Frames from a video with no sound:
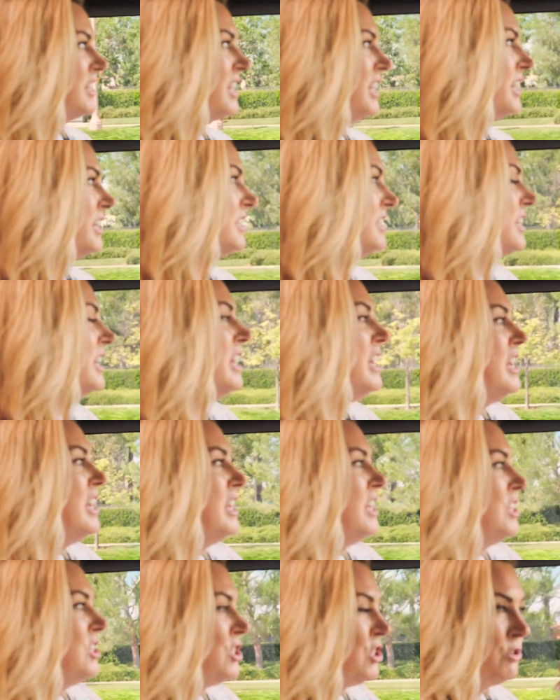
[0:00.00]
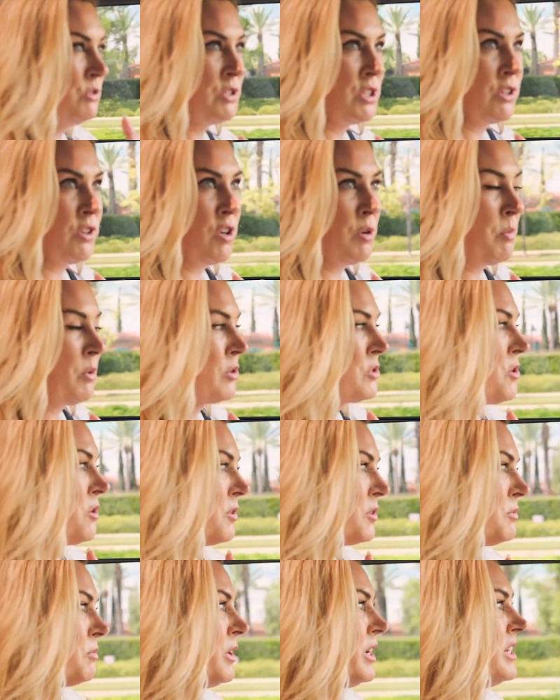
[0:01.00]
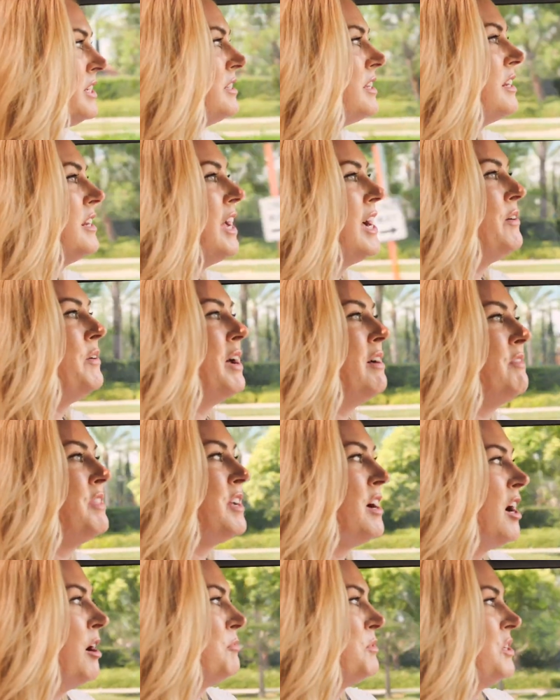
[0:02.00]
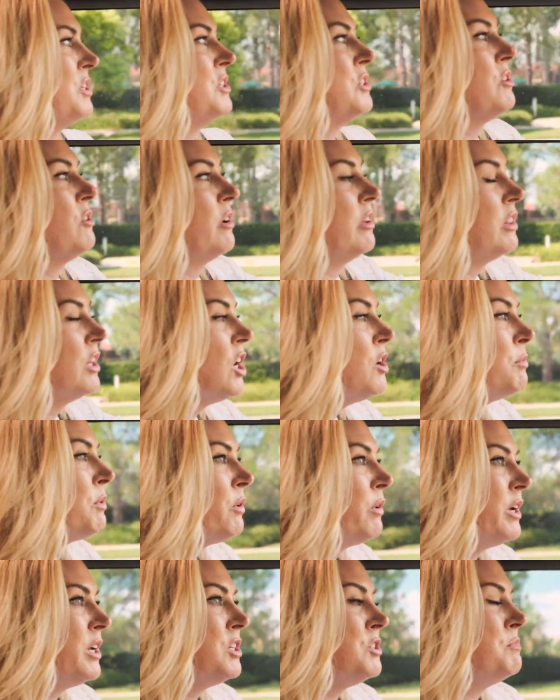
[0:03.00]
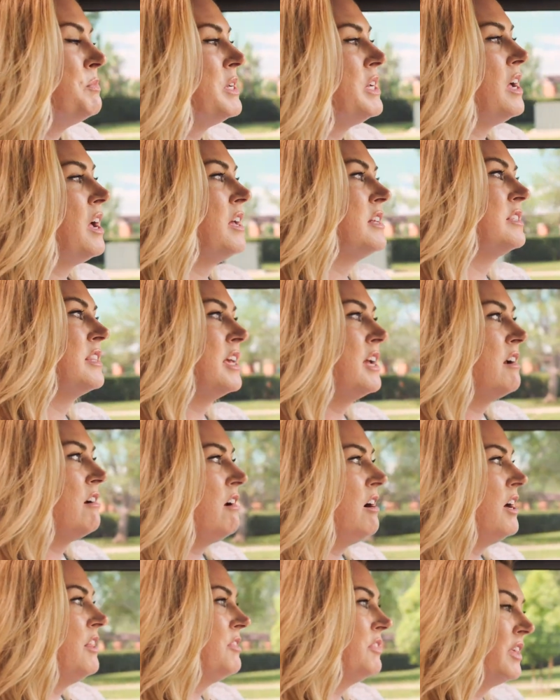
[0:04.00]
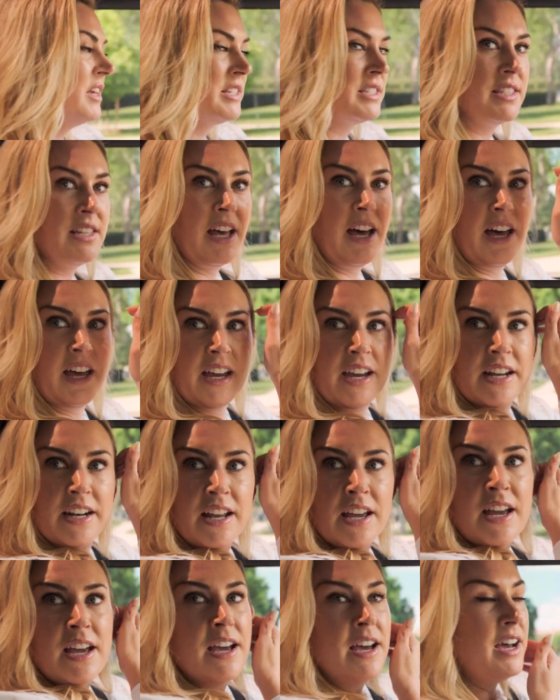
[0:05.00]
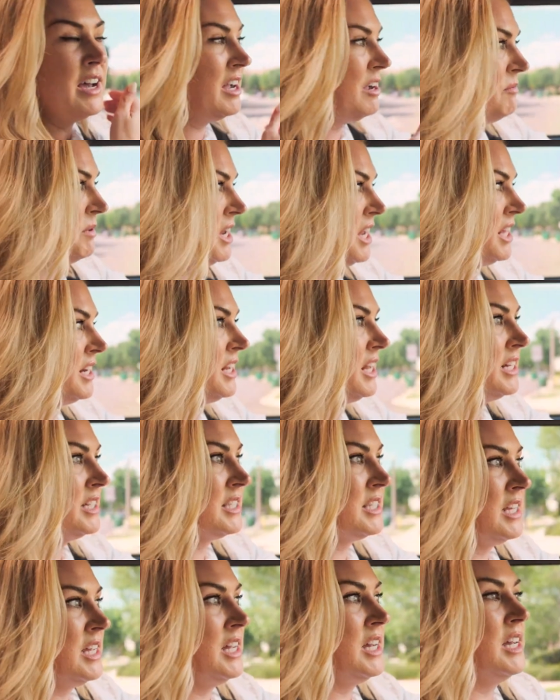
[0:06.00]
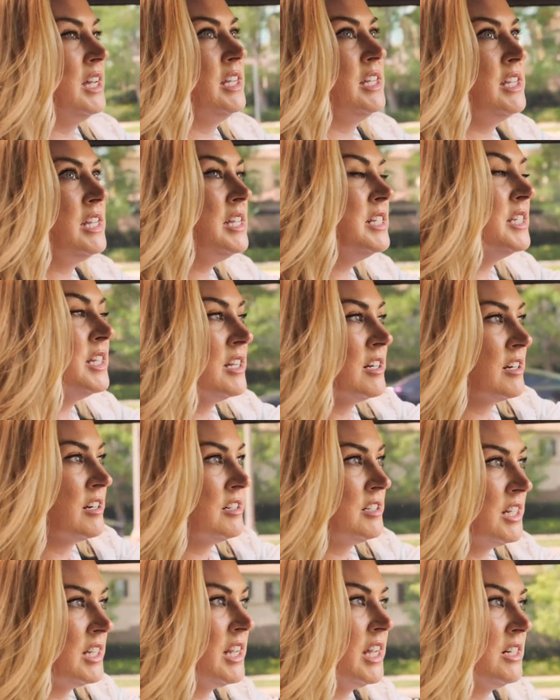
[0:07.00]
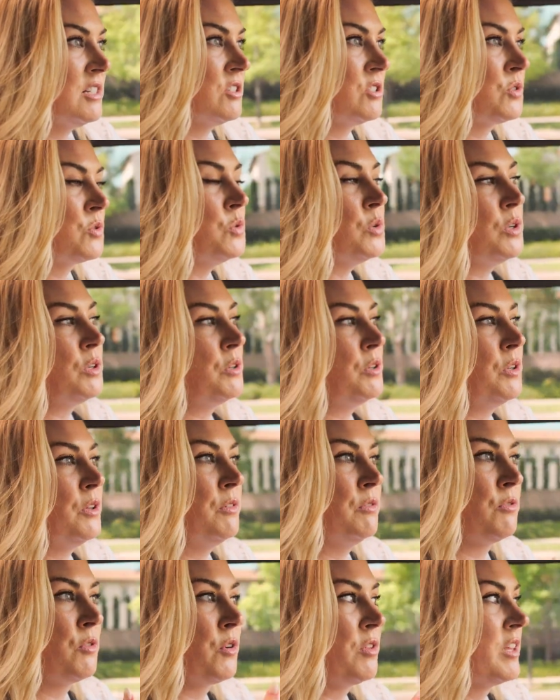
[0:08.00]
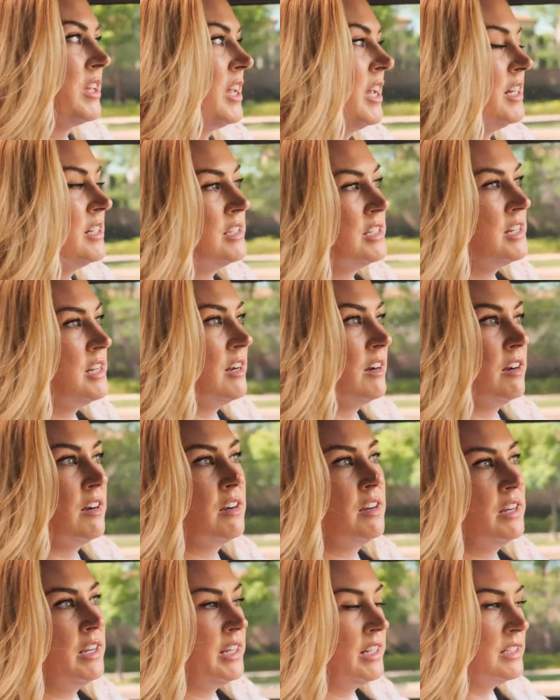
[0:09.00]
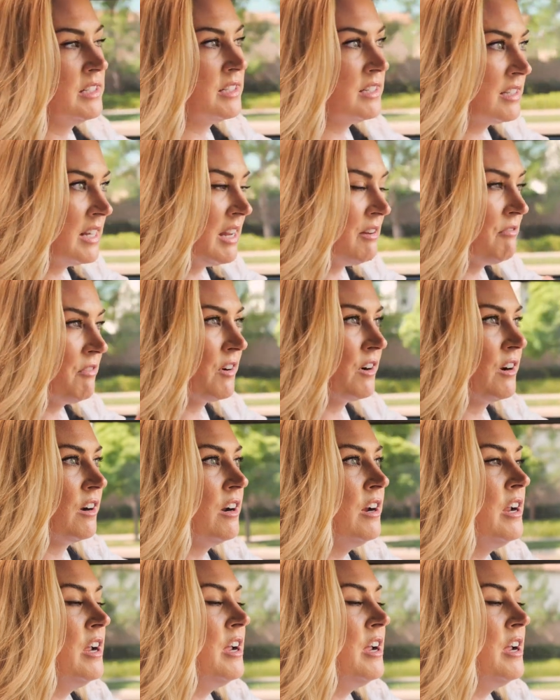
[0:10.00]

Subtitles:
kids used to go to Portola Springs. They now have the option to go to Loma Ridge because they are on this side, and it's easier to get to school for the kids here and safer.